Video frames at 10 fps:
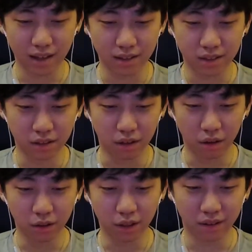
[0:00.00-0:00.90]
so
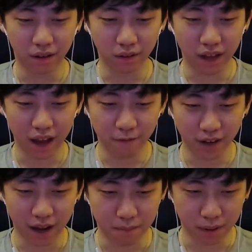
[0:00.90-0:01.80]
all the
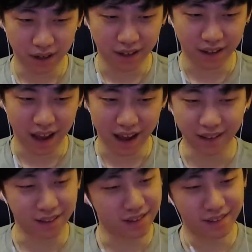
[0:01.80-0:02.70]
effort I put in,
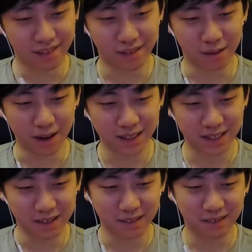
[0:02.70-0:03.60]
I
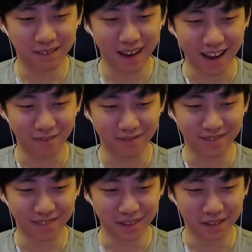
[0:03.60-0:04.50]
still have
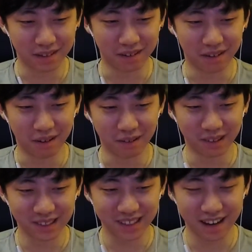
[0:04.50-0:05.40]
all
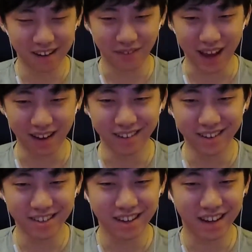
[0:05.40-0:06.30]
those kind of
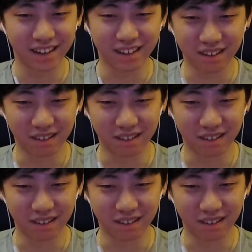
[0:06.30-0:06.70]
energy and